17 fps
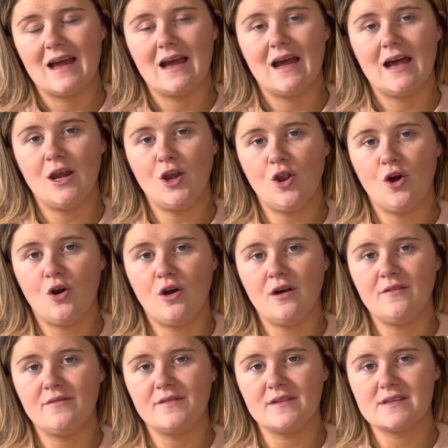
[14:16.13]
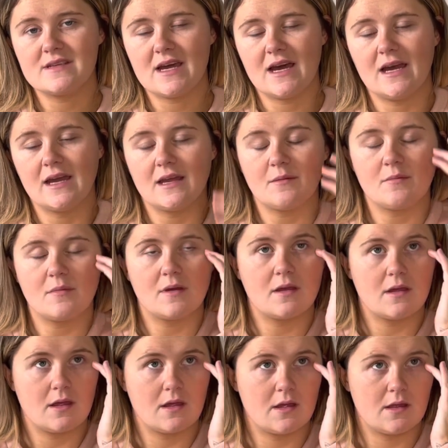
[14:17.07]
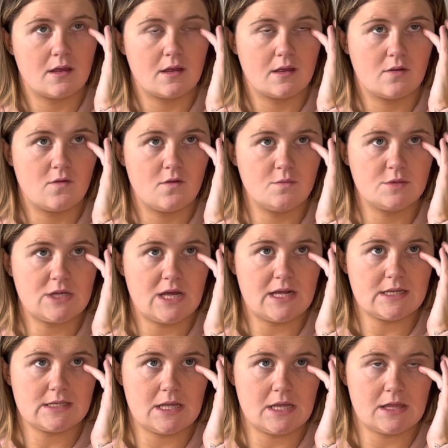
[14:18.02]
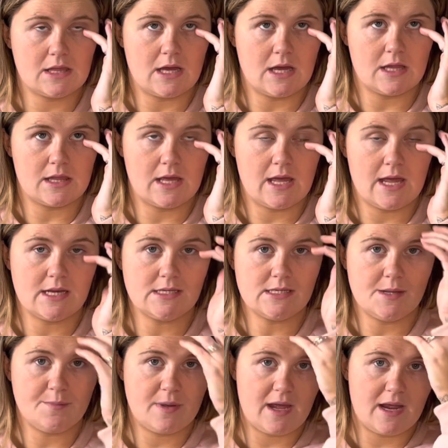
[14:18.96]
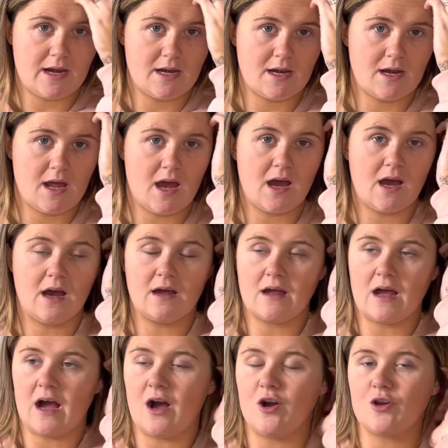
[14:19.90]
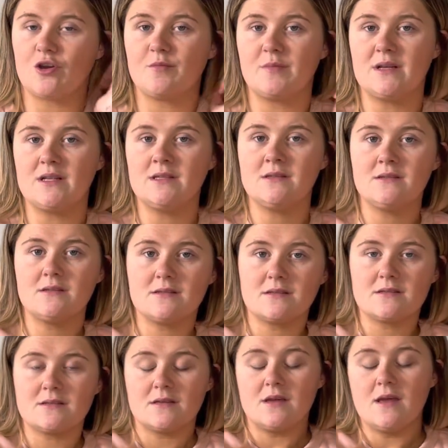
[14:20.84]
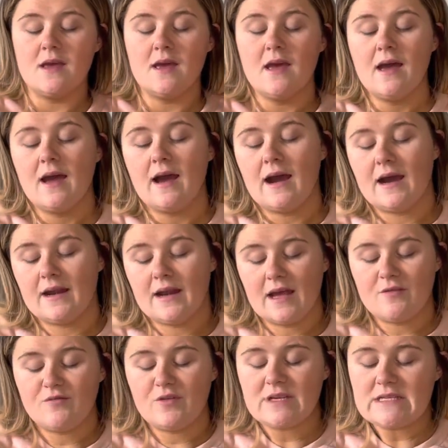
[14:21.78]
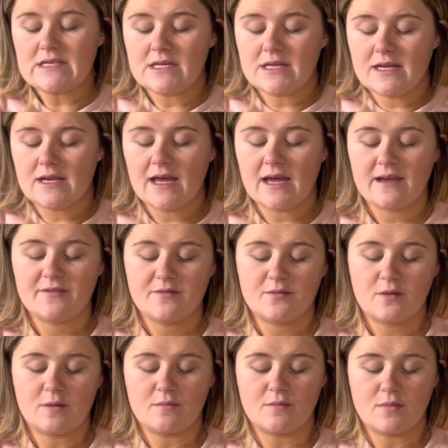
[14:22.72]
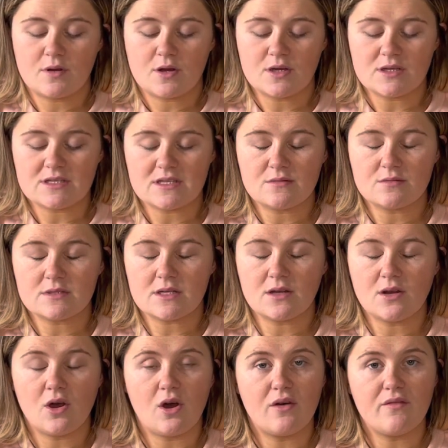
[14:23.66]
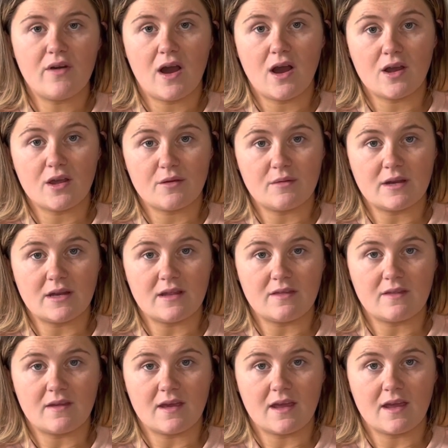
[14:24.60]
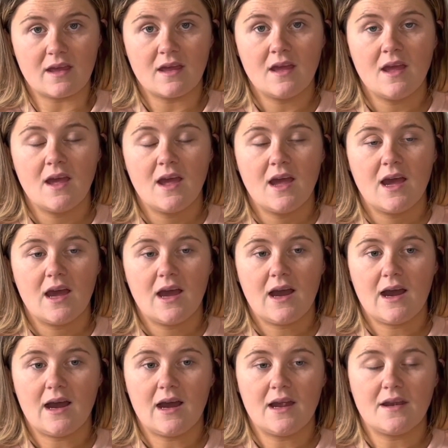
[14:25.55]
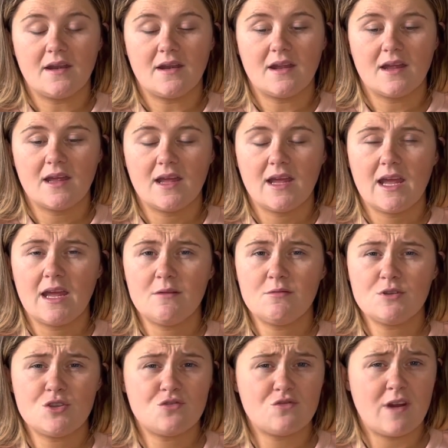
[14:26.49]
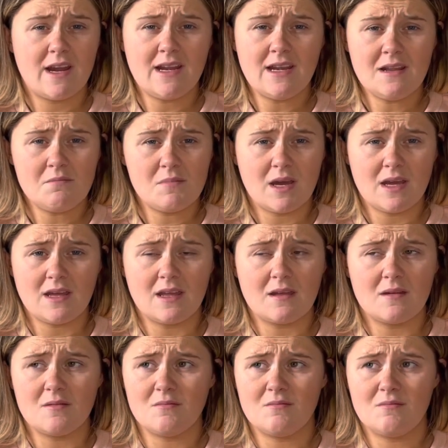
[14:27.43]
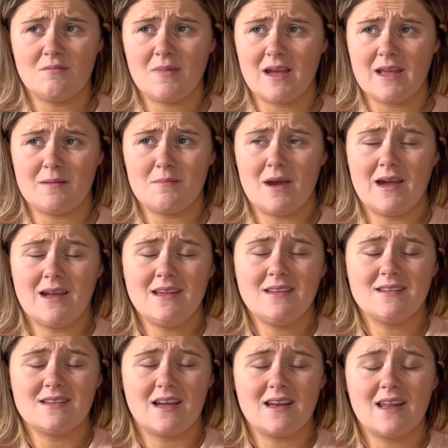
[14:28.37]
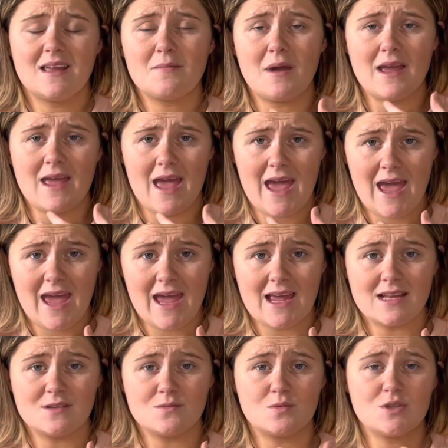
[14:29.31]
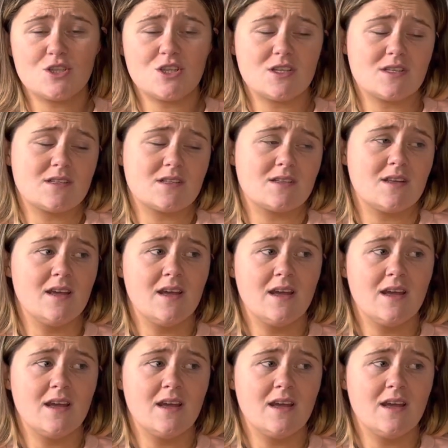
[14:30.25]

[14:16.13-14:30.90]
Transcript: a lot of the time, group chats like that, they end up getting arguments. And I recently left one because there was a lot of arguing in there, and it was draining my mind. Like, my head was just